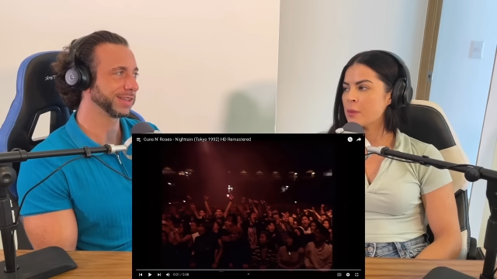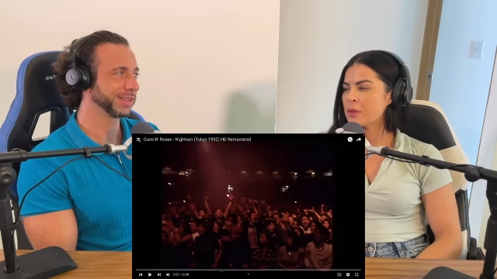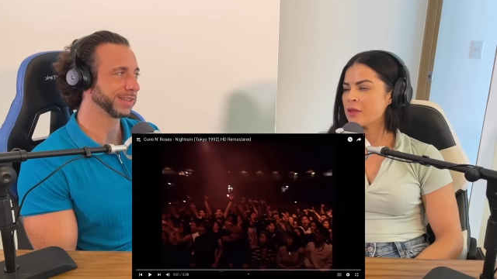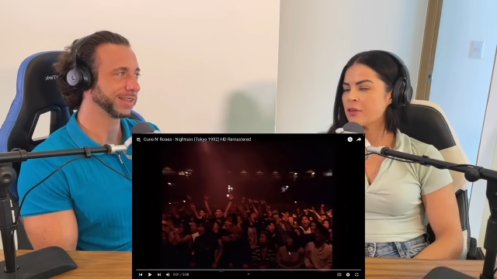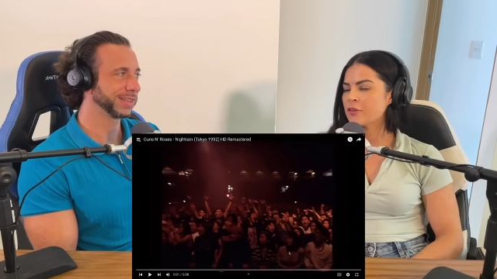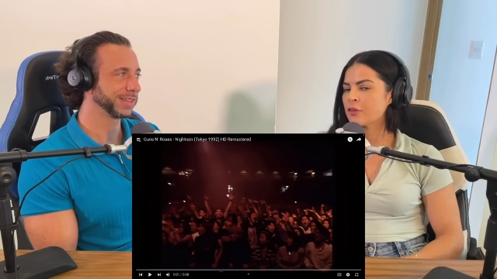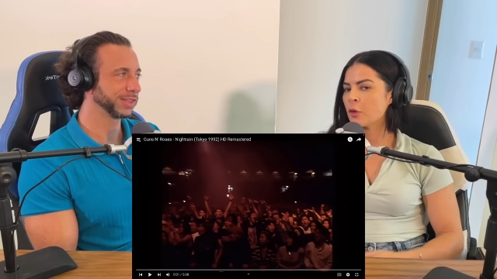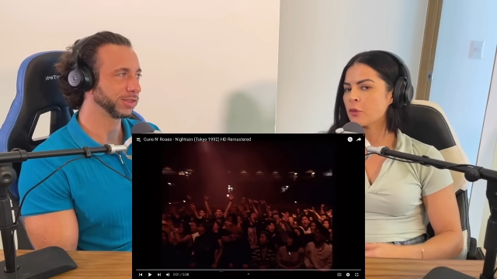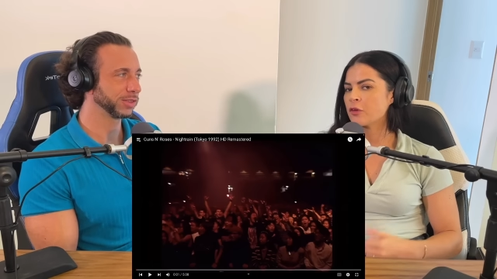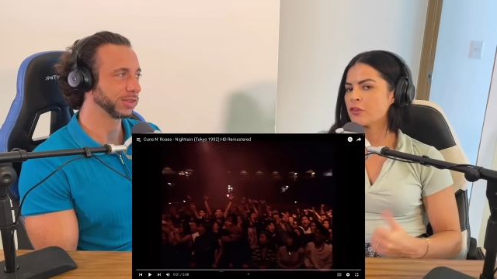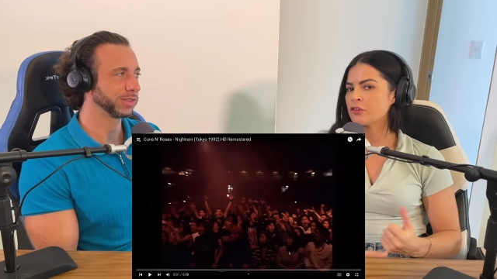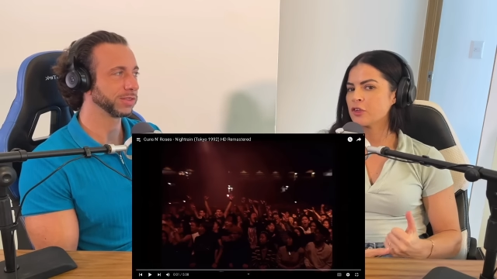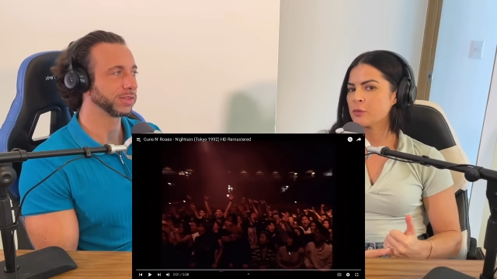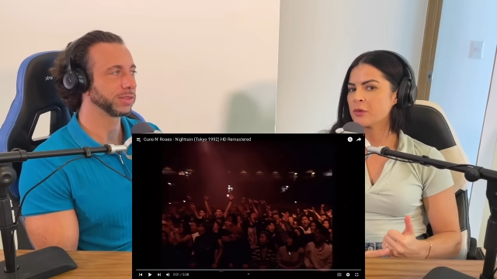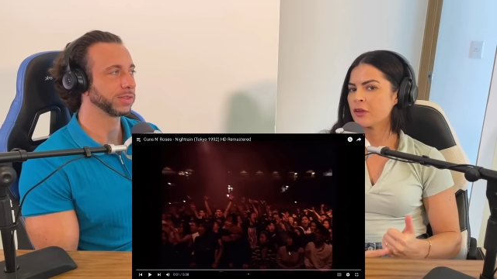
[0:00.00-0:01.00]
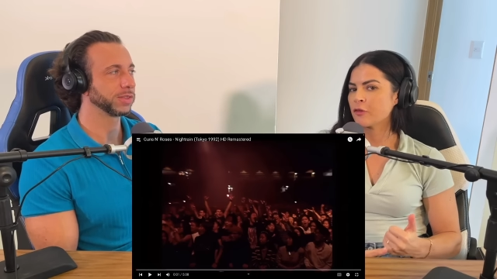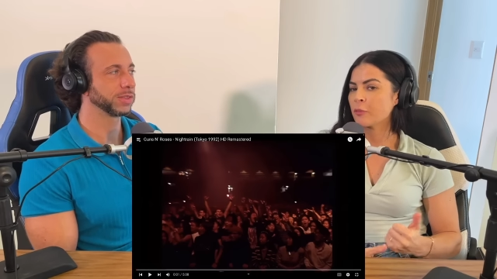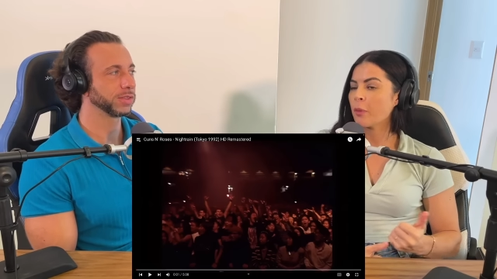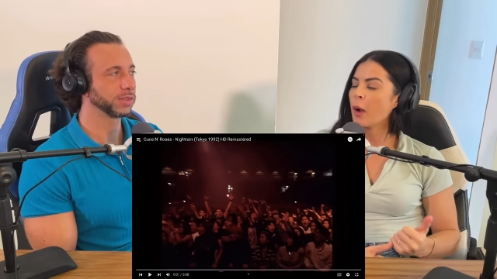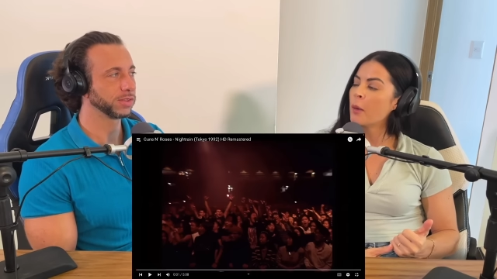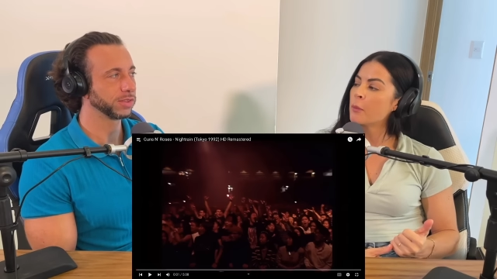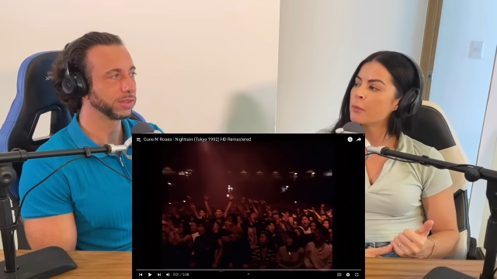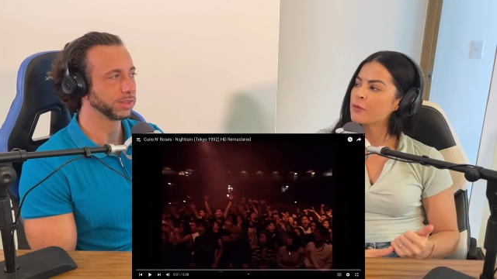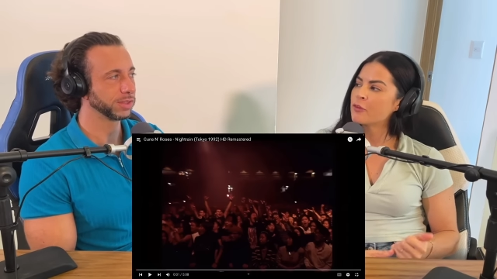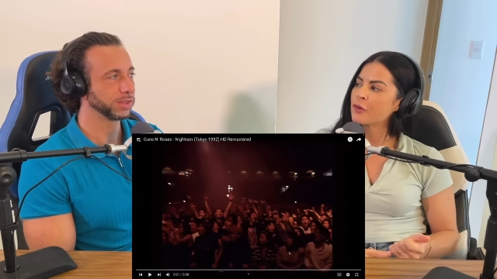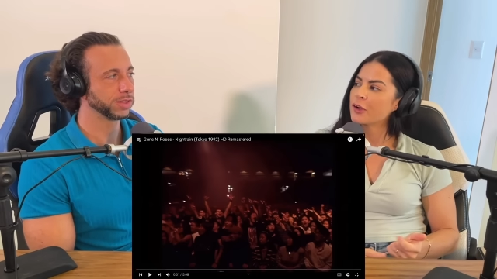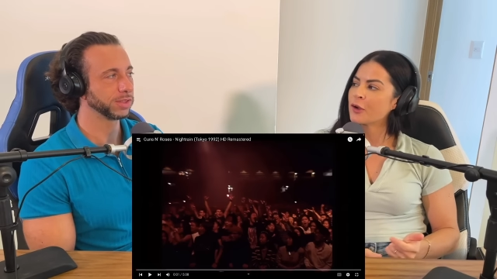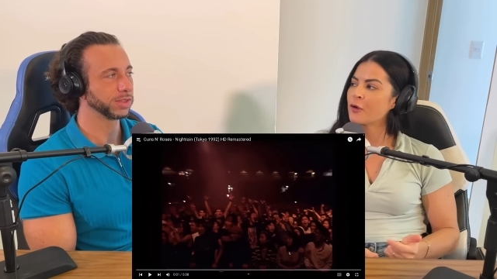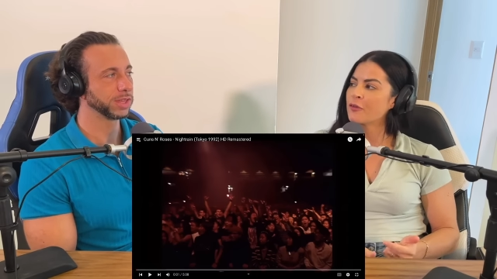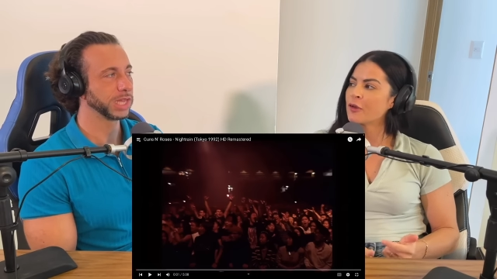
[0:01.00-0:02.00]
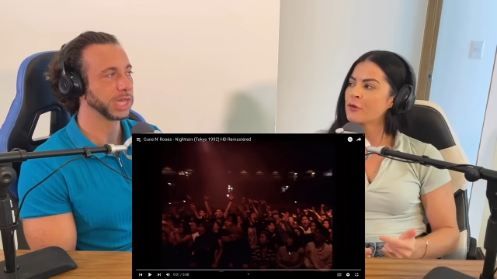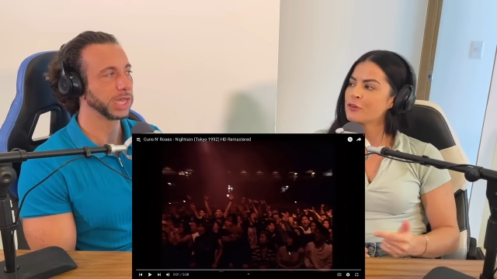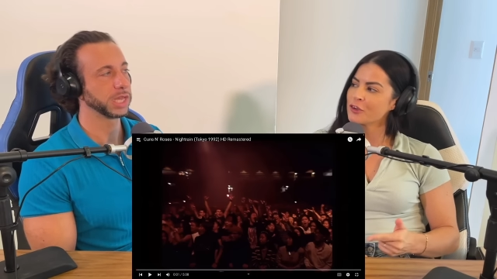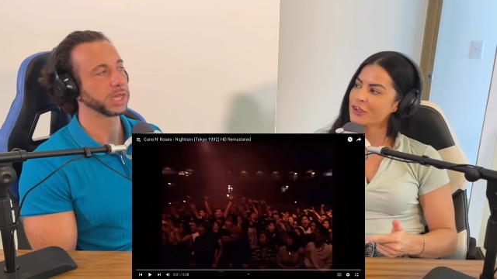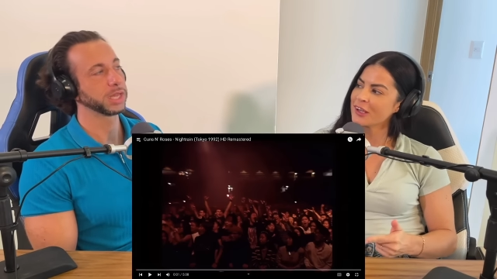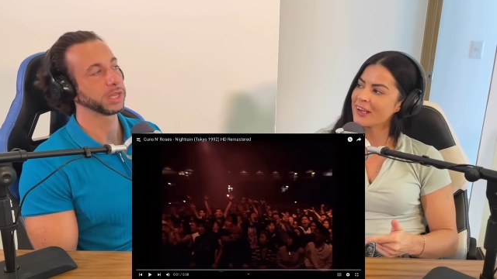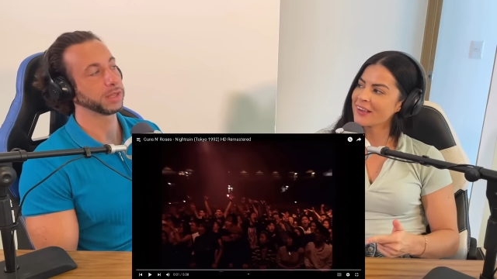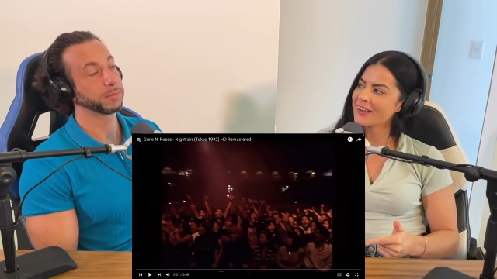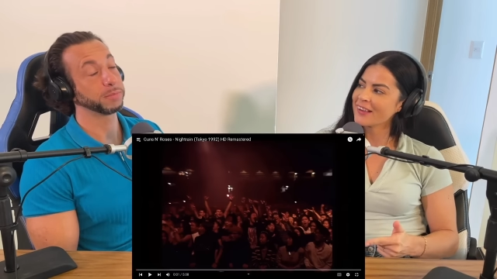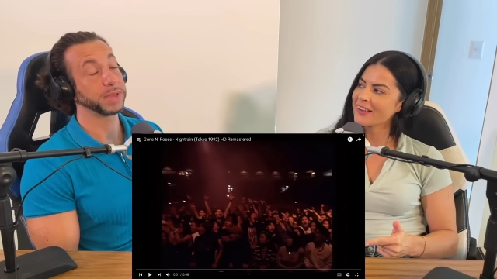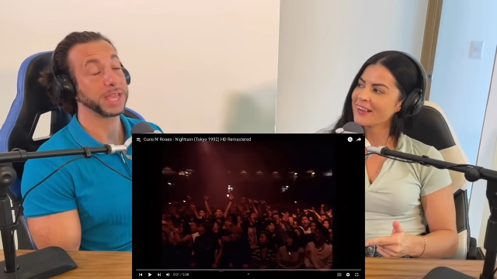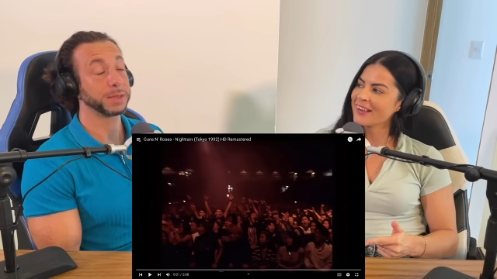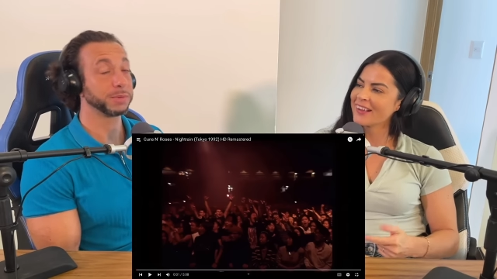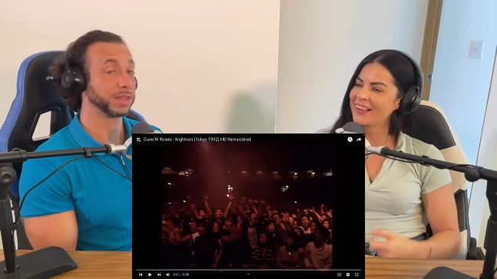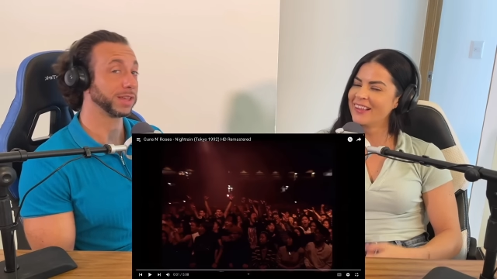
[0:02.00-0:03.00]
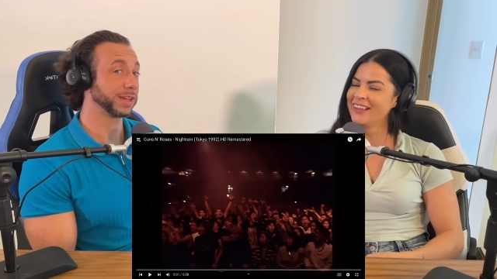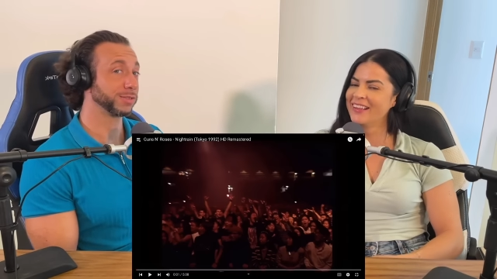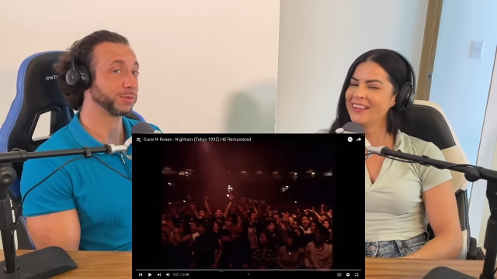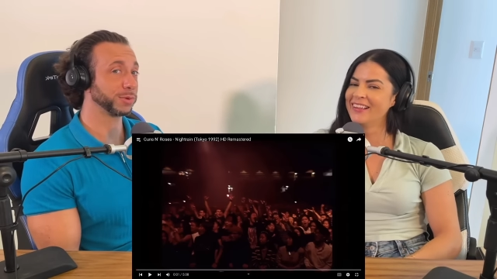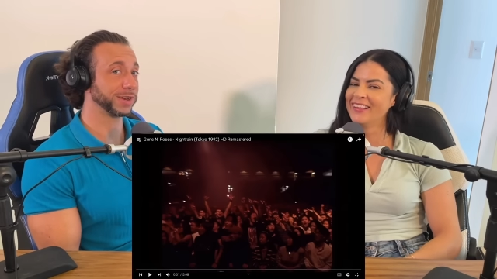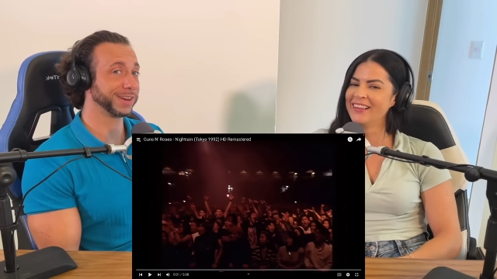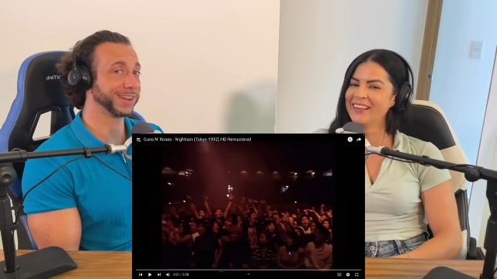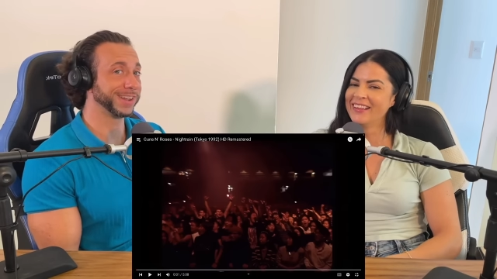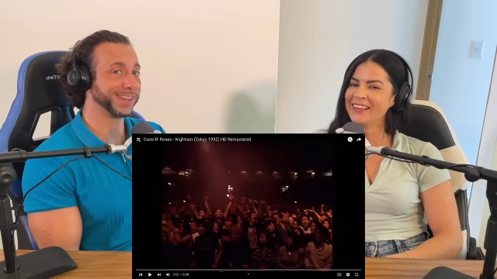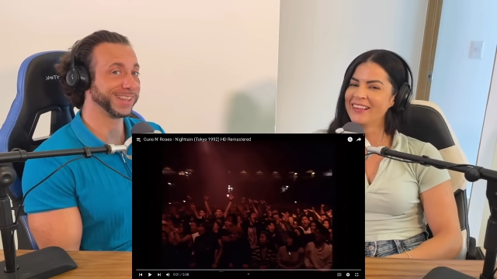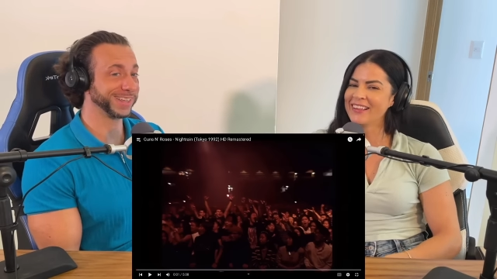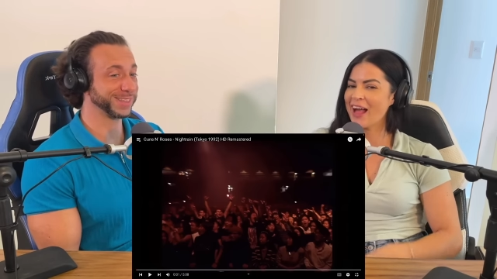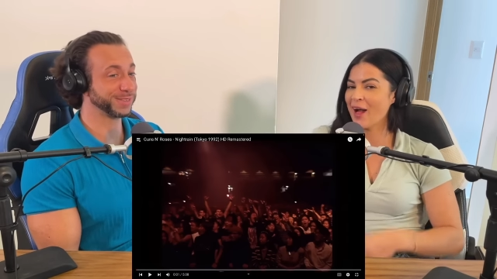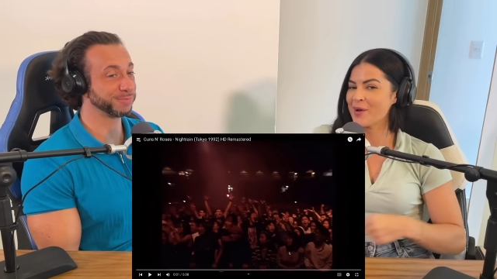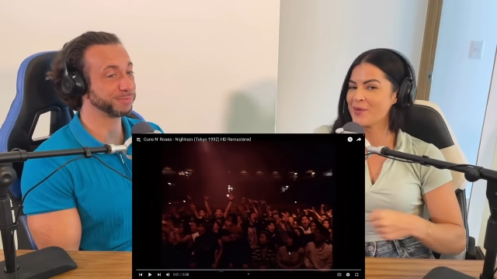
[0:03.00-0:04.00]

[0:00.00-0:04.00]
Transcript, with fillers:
Speaker 1: Well, maybe he's going to the gym to get his pump before he goes out drinking.
Speaker 2: Maybe that's what it